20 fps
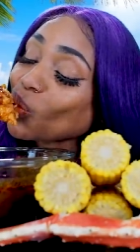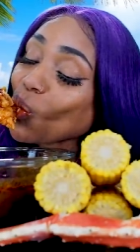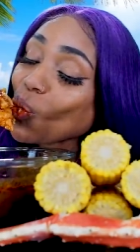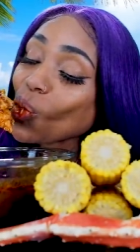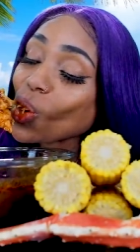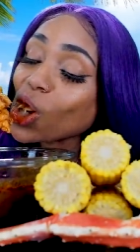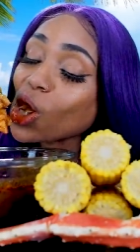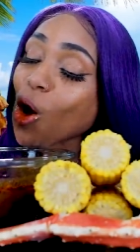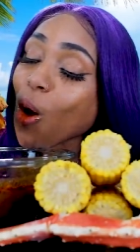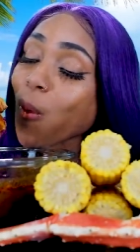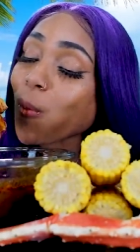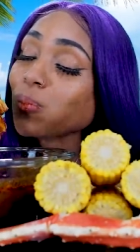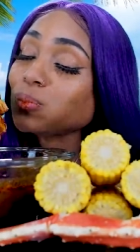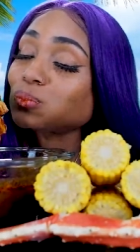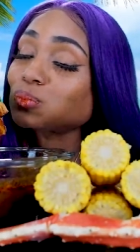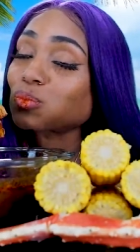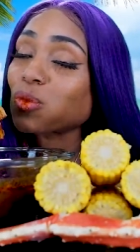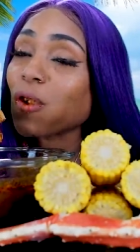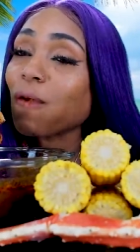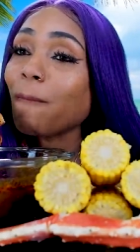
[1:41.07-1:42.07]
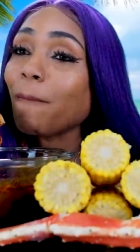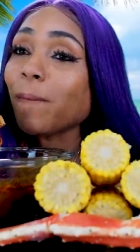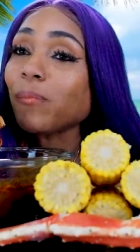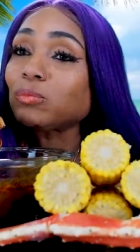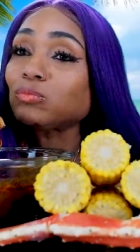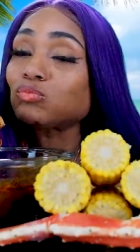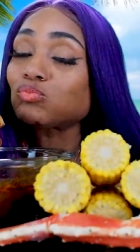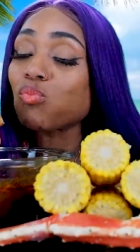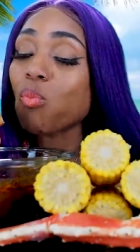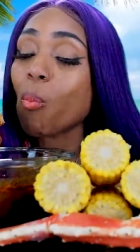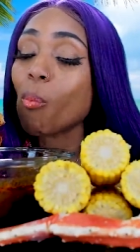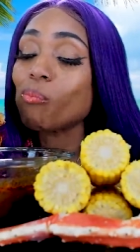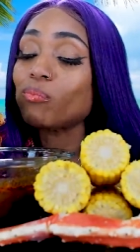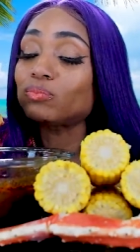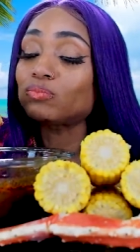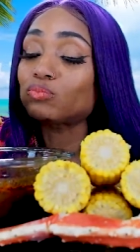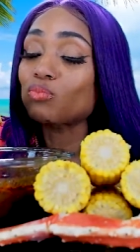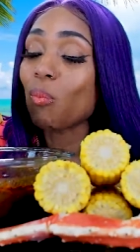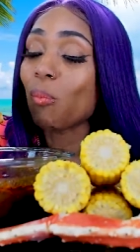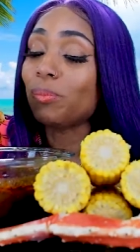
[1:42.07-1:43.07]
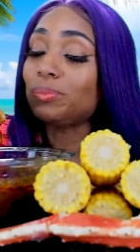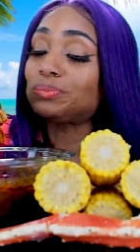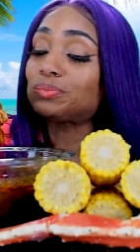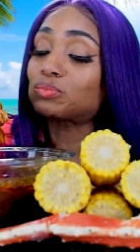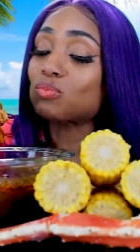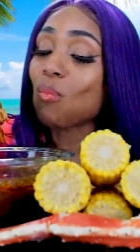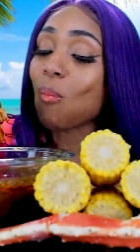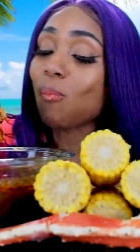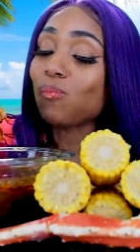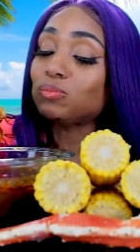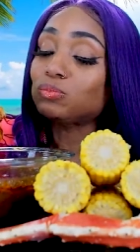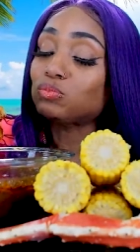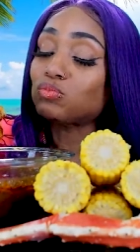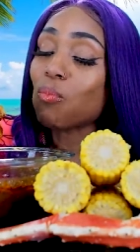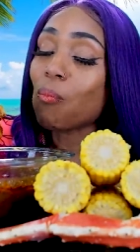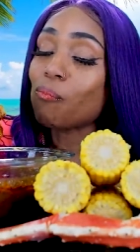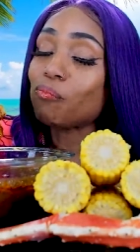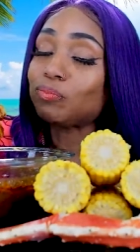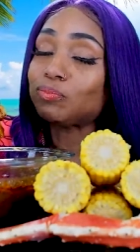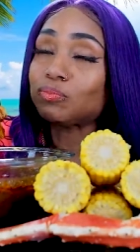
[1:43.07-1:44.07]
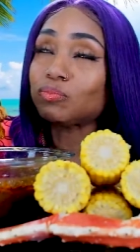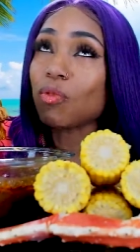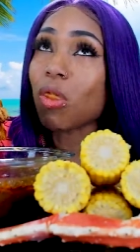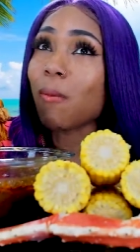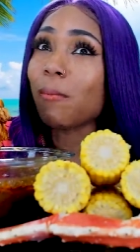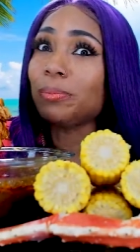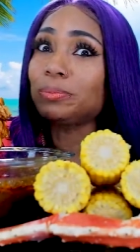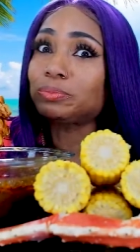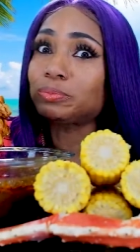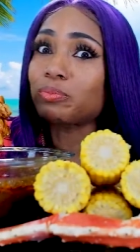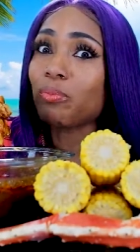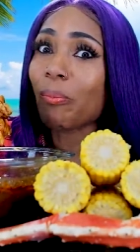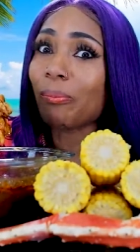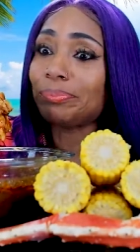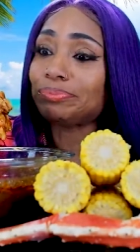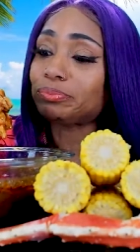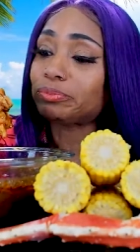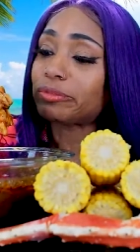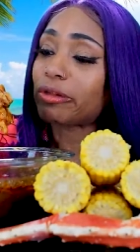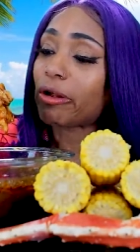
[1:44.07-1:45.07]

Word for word: Mmm. Mmm, mmm, mmm, mmm.